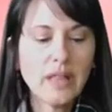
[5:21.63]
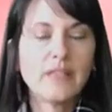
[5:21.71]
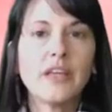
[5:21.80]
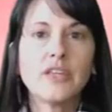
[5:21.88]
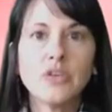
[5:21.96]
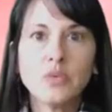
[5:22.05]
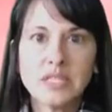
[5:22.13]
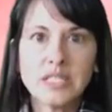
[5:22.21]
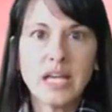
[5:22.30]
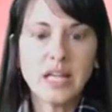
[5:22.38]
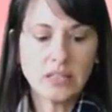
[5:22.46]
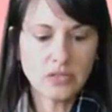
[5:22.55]
that you would
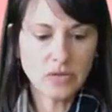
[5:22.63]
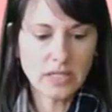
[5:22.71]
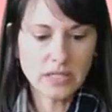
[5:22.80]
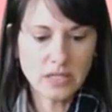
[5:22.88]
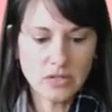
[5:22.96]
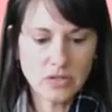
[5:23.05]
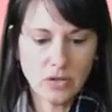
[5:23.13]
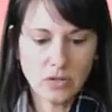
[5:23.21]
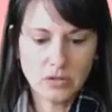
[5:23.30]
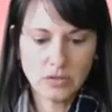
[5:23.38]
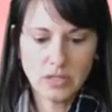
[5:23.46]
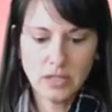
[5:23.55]
tell a trusted adult.